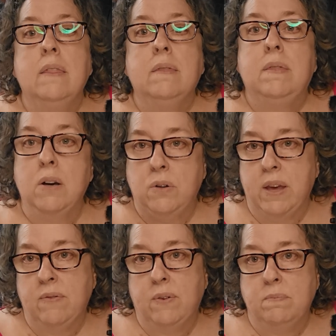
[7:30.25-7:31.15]
They'll
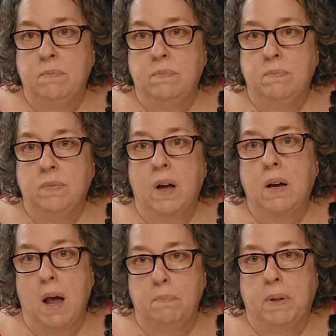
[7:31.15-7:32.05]
give them a
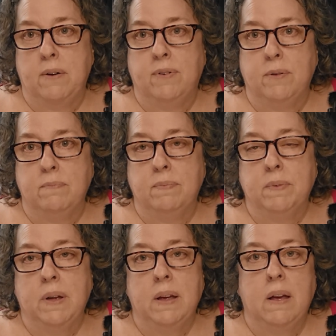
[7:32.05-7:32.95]
couple of them.
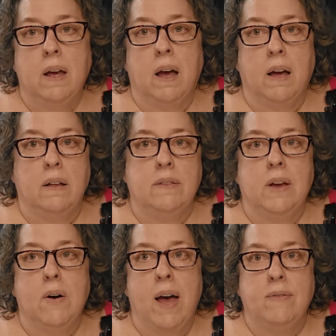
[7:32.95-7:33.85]

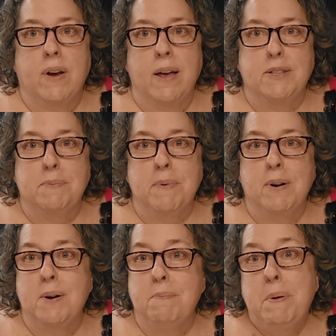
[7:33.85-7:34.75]
They'll have
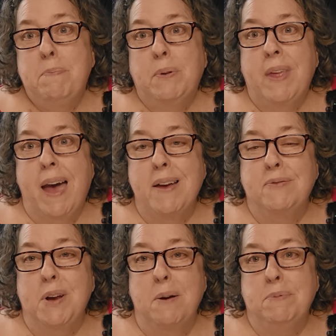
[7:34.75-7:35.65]
people that have
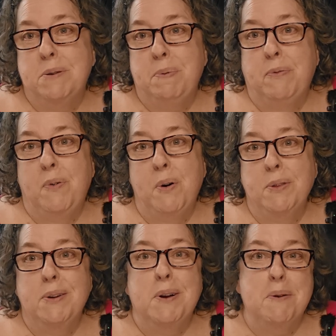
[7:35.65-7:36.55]
adopted before.
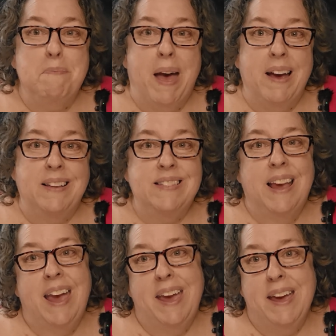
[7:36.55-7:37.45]
They'll come back and say,
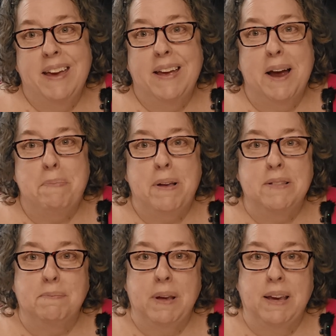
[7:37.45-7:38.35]
"Hey, could I
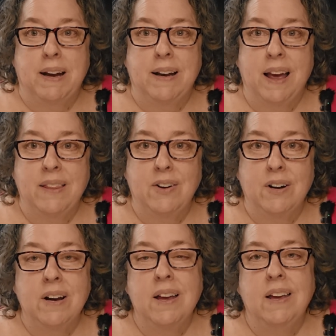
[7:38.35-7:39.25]
possibly get
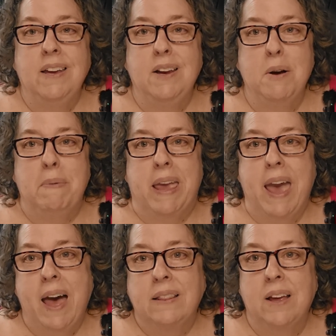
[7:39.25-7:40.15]
another? My
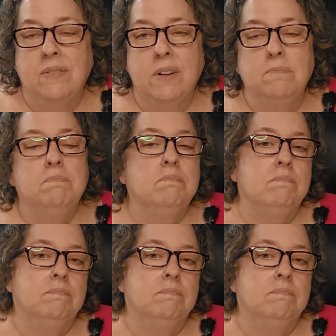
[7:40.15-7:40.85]
cat loved them."